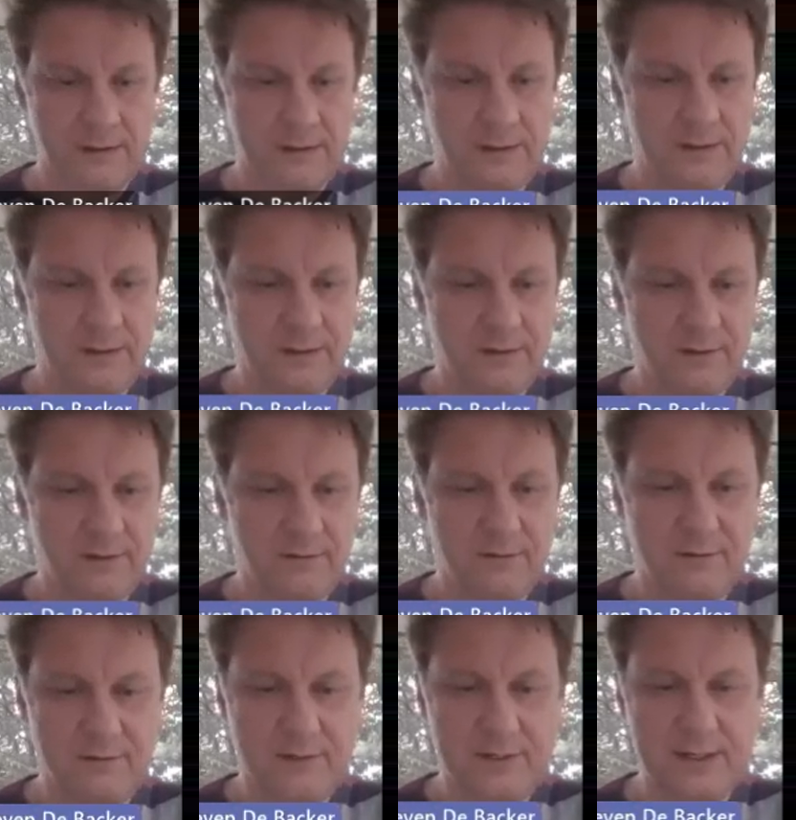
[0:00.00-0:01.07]
So
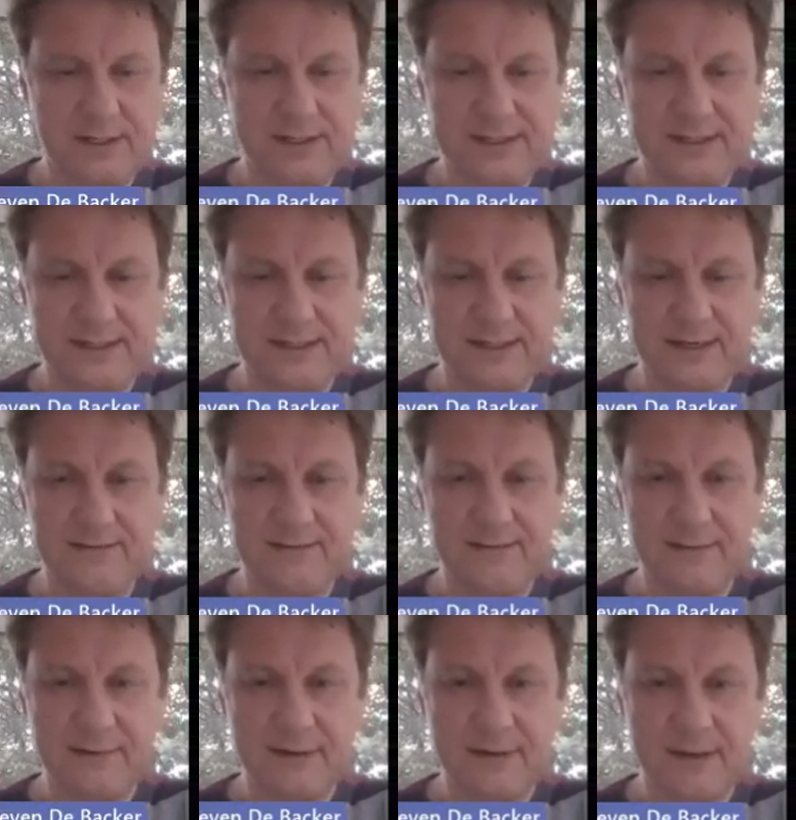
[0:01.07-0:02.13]
3,
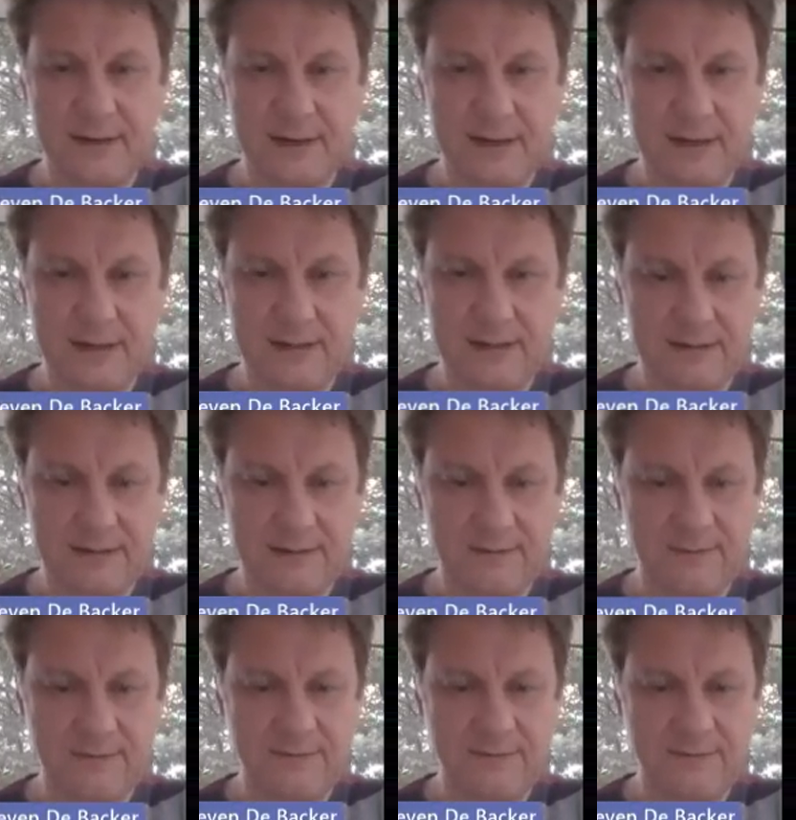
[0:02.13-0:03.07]
7, 8,